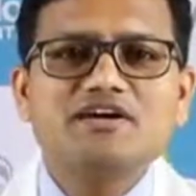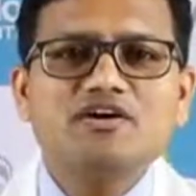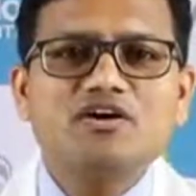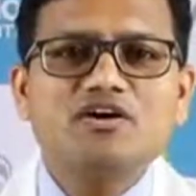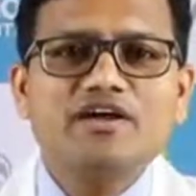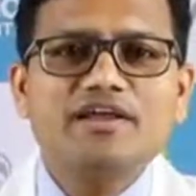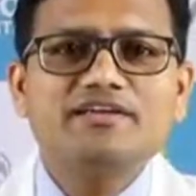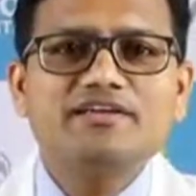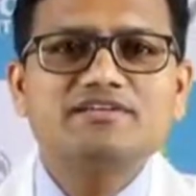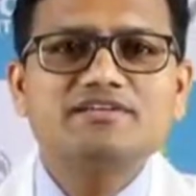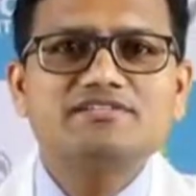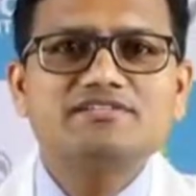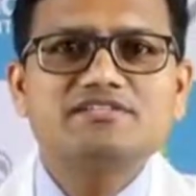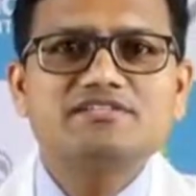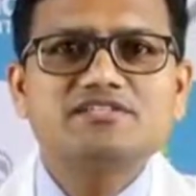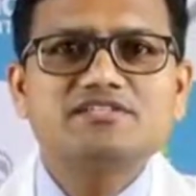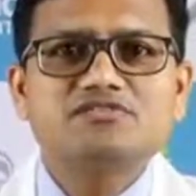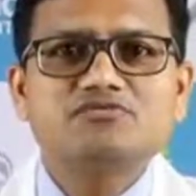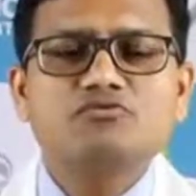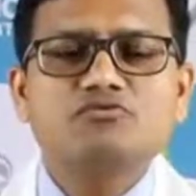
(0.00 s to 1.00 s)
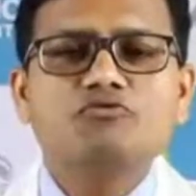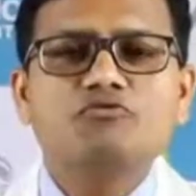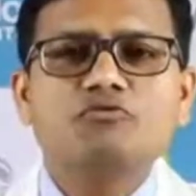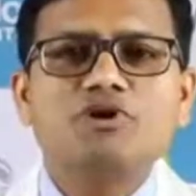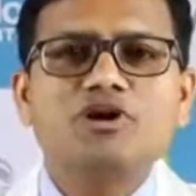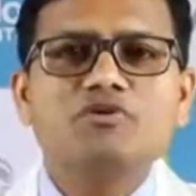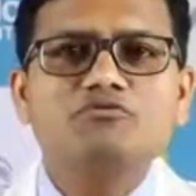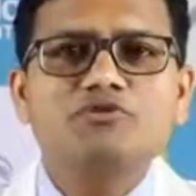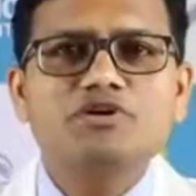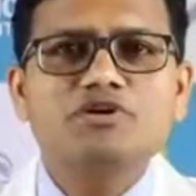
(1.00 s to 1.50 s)
arranges this
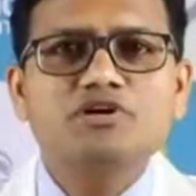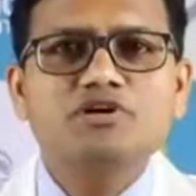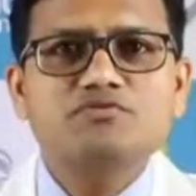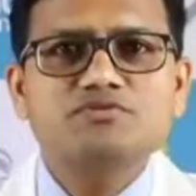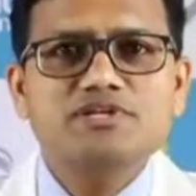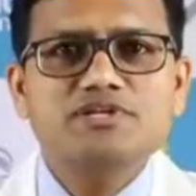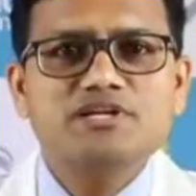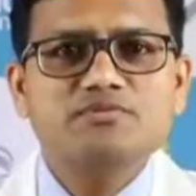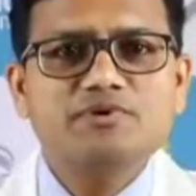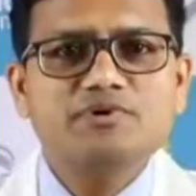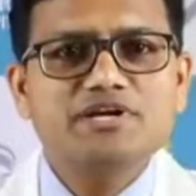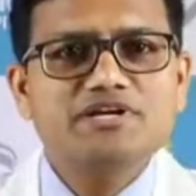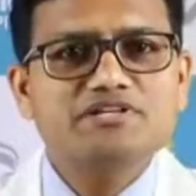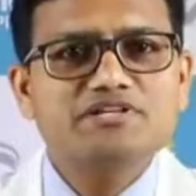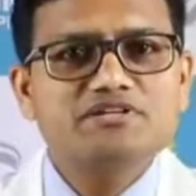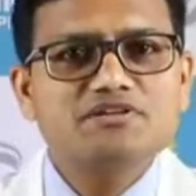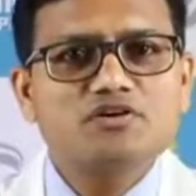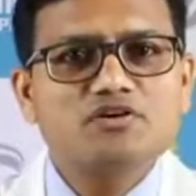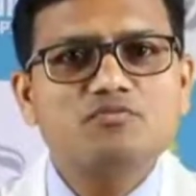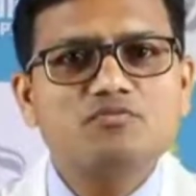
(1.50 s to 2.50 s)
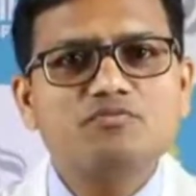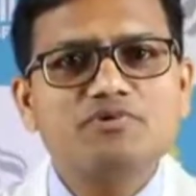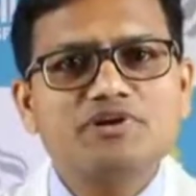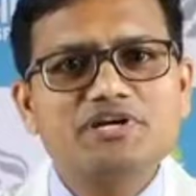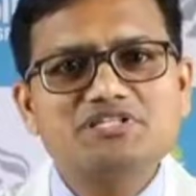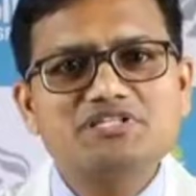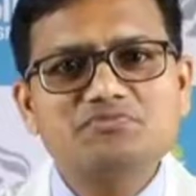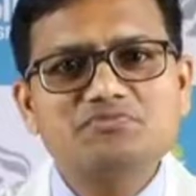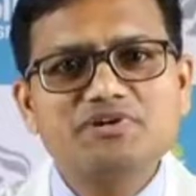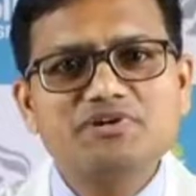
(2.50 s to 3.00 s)
1 week of celebration on
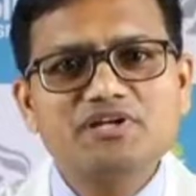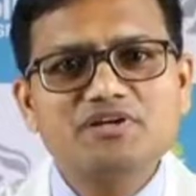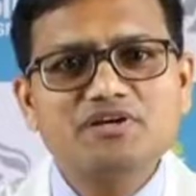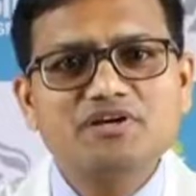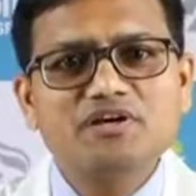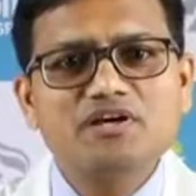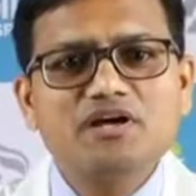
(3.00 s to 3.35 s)
breastfeeding